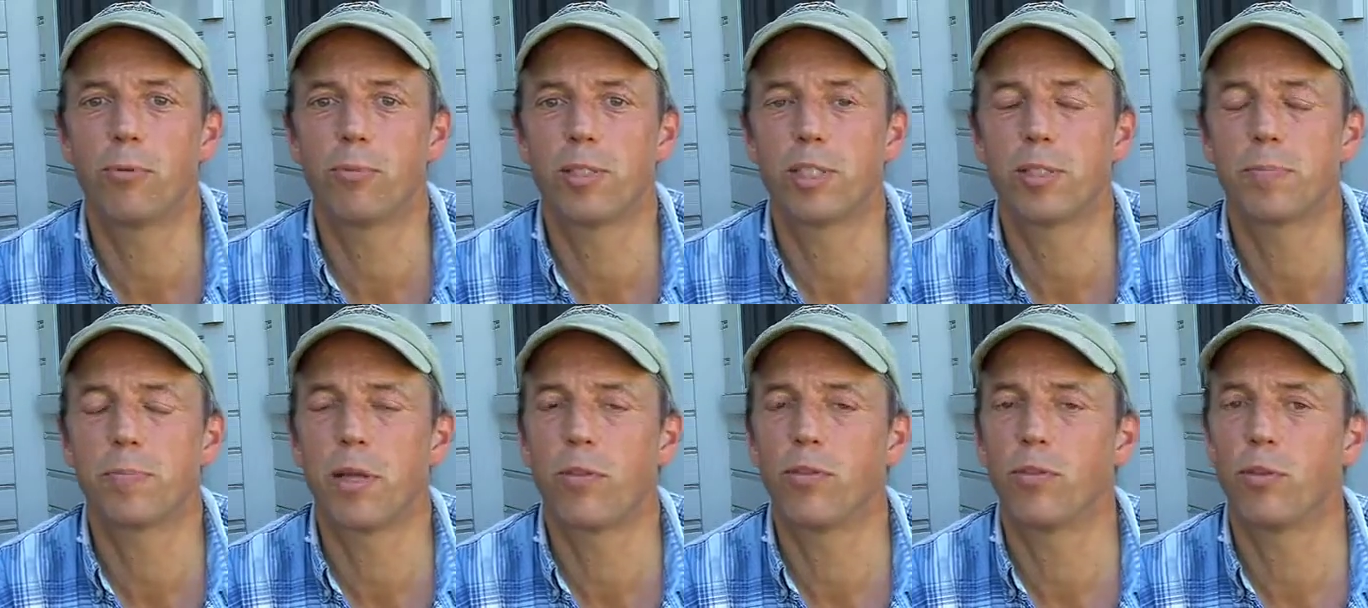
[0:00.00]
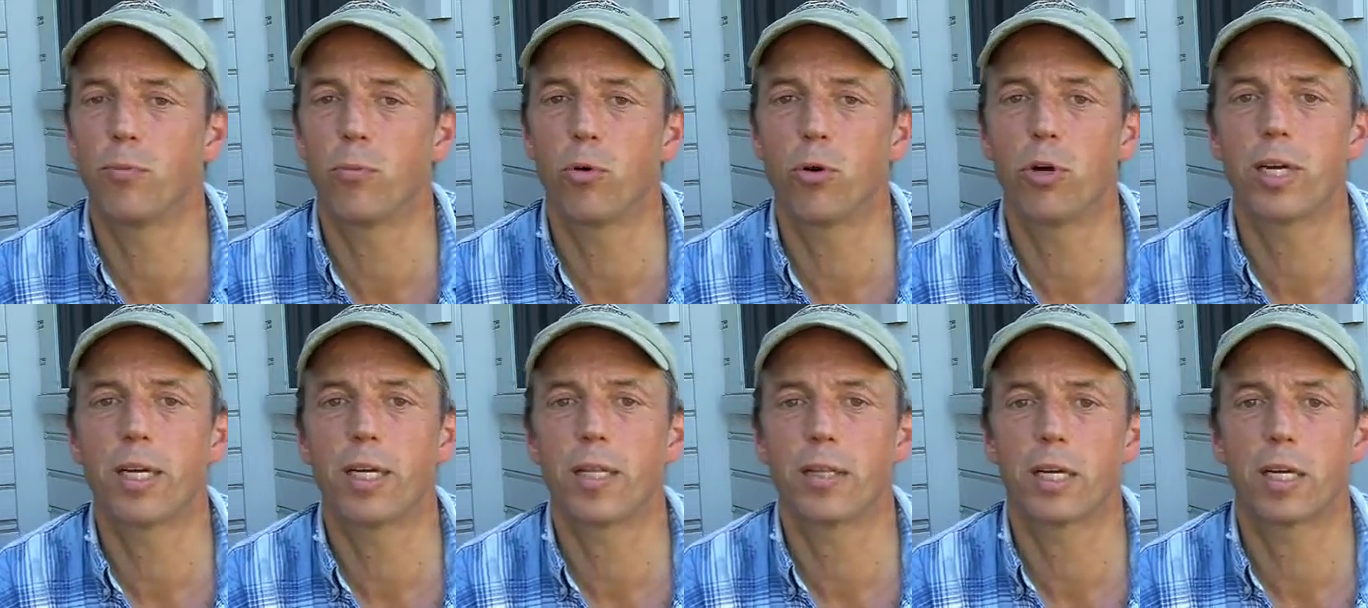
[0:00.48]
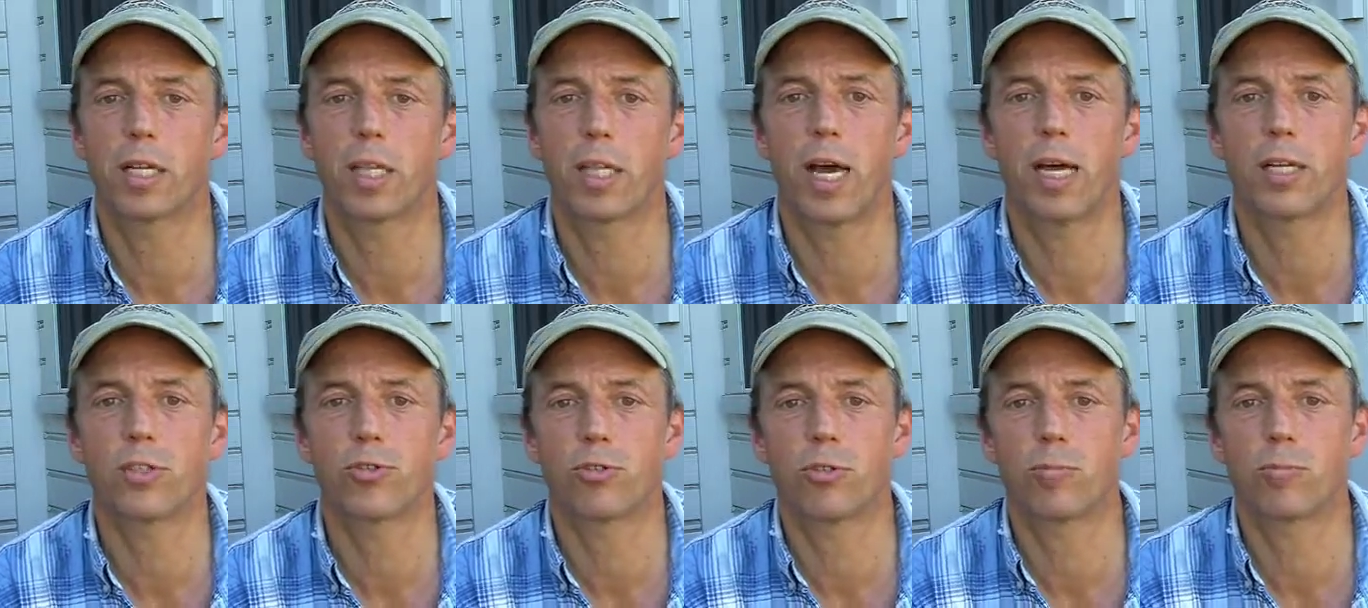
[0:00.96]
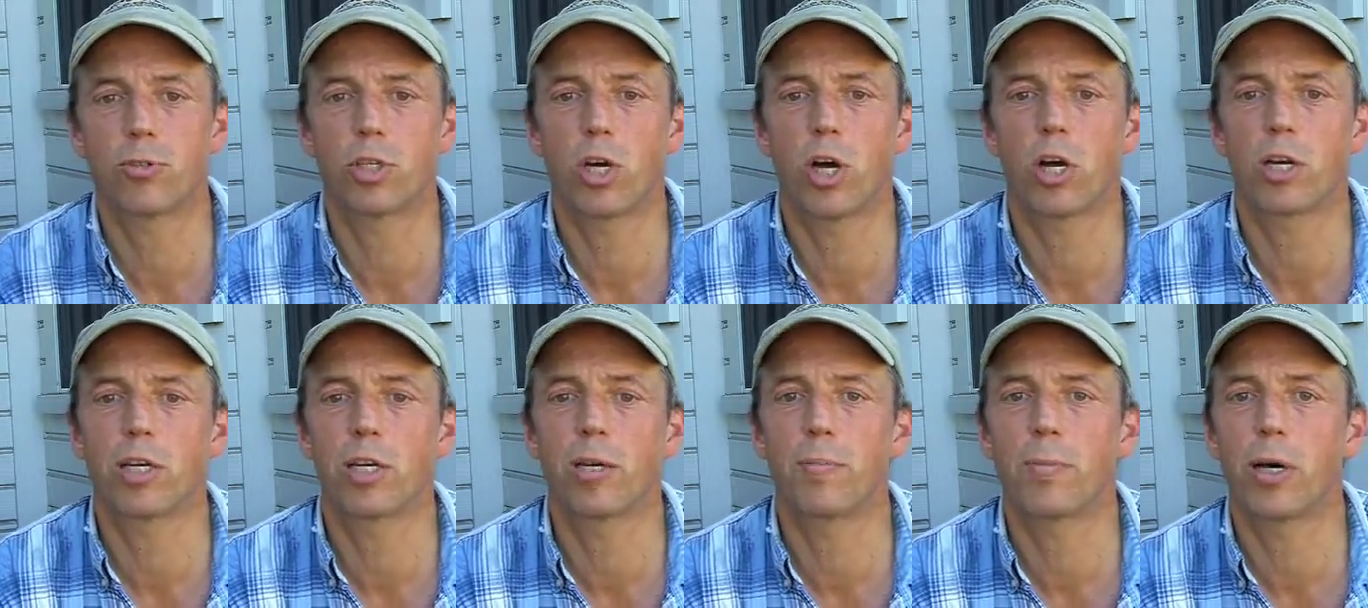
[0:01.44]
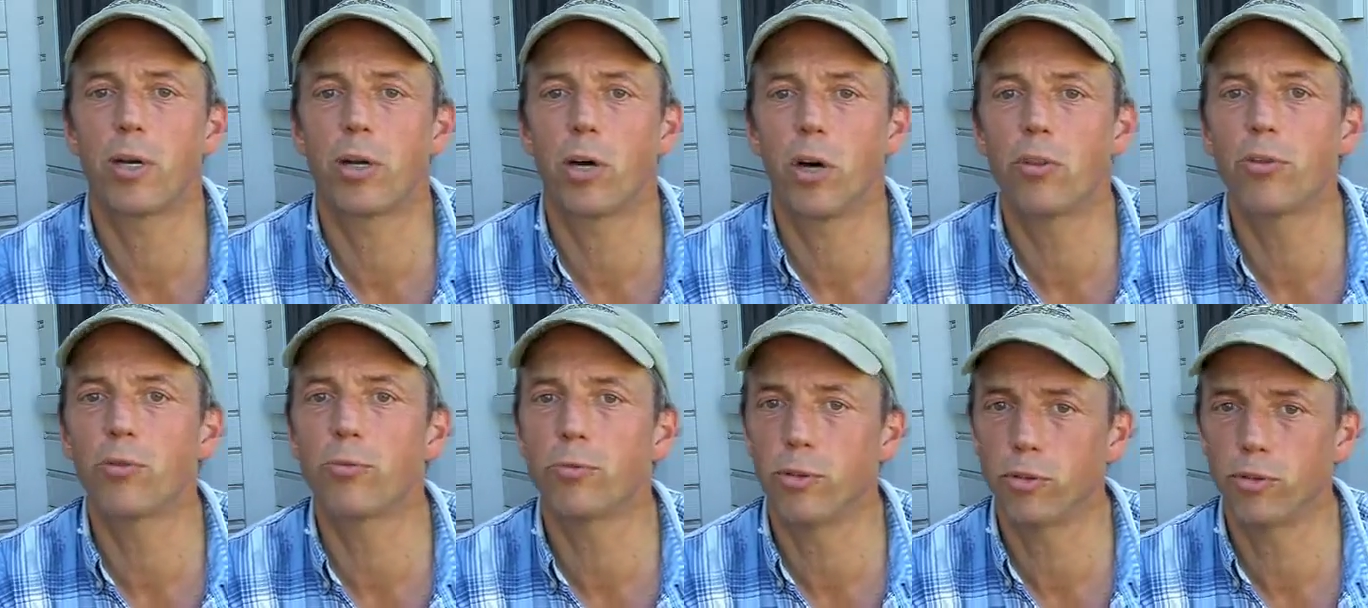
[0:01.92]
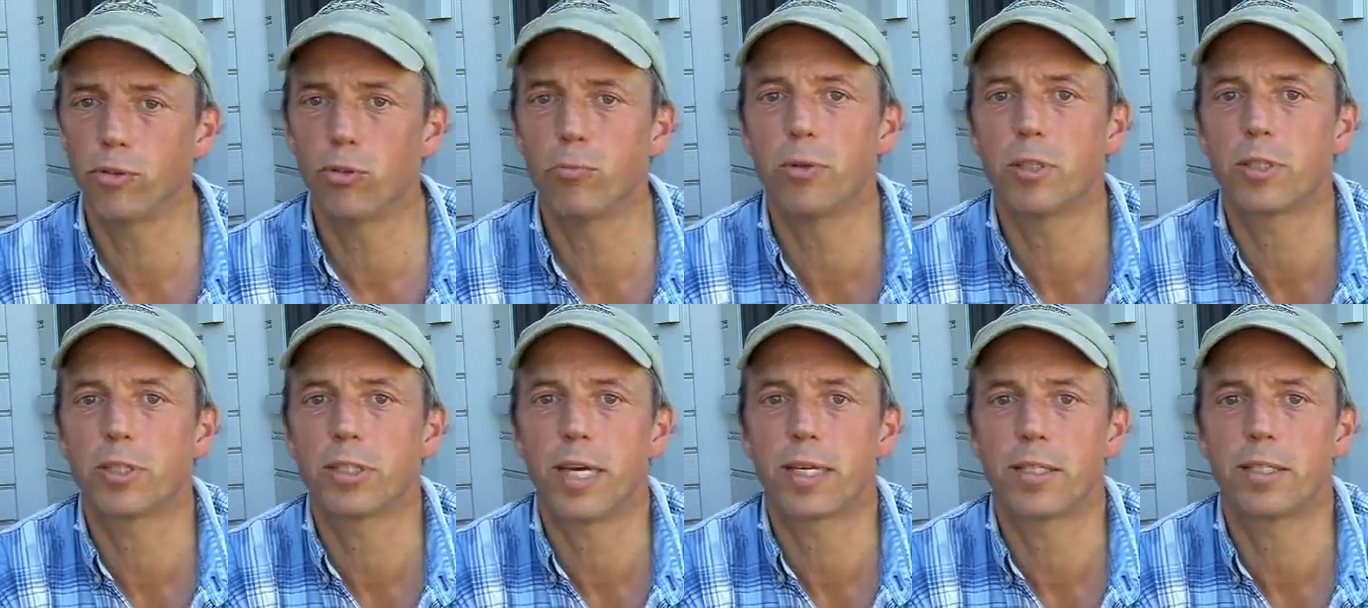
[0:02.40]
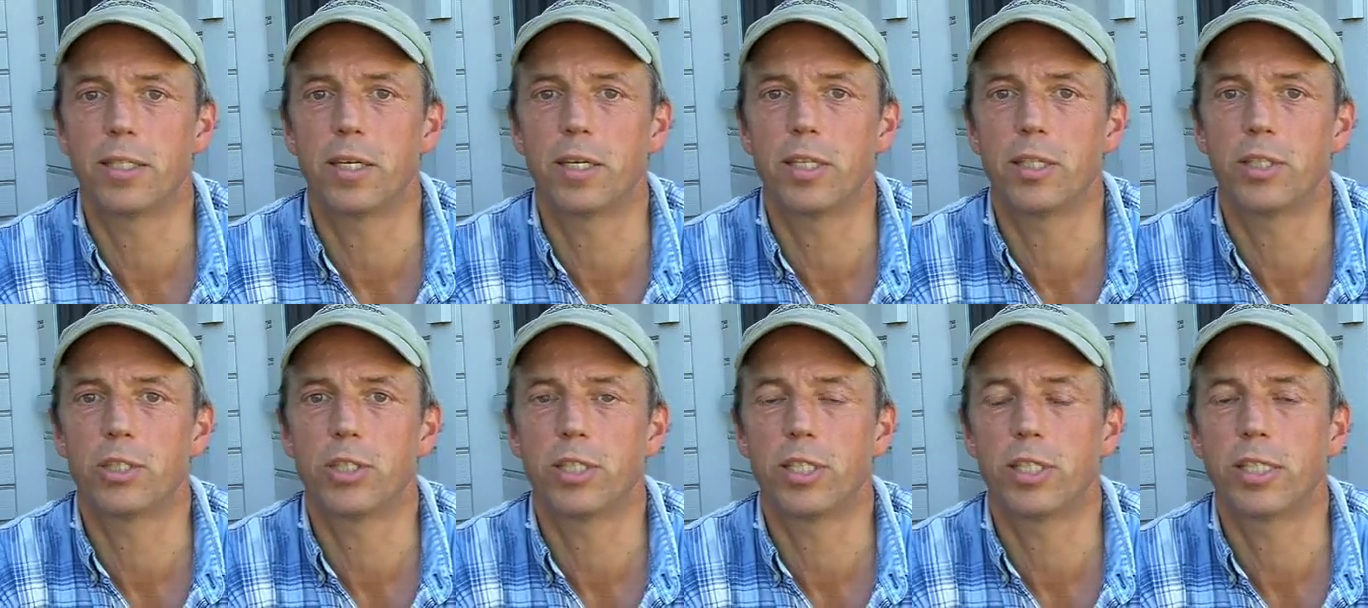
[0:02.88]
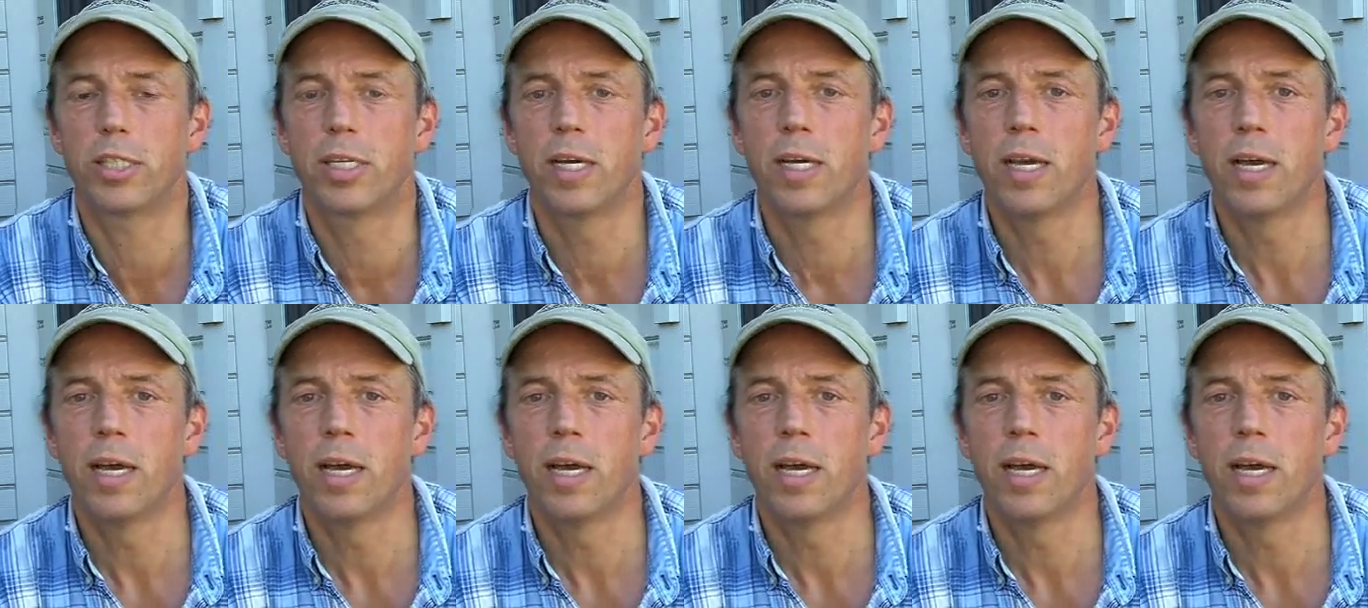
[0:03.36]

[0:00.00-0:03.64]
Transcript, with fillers: We spend the morning in the classroom talking about all the renewable technologies.